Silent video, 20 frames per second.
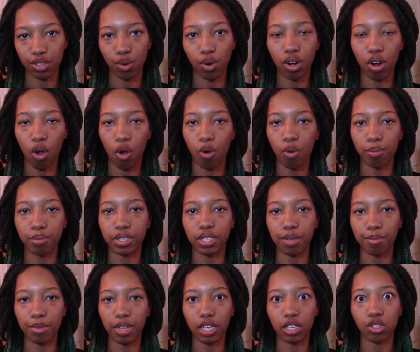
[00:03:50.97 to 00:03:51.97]
or hope
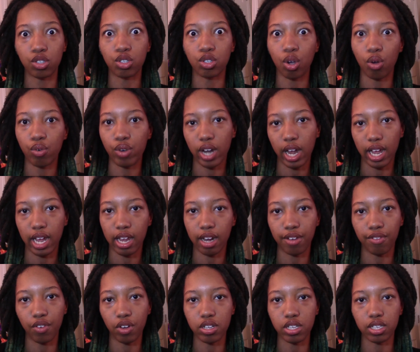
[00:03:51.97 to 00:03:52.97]
something so
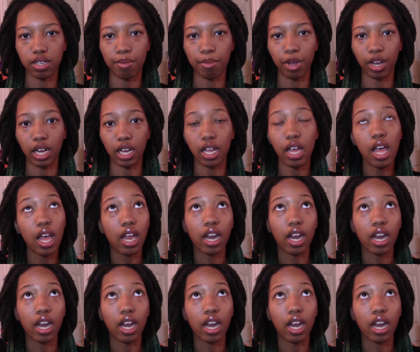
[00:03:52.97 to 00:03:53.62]
negative on somebody.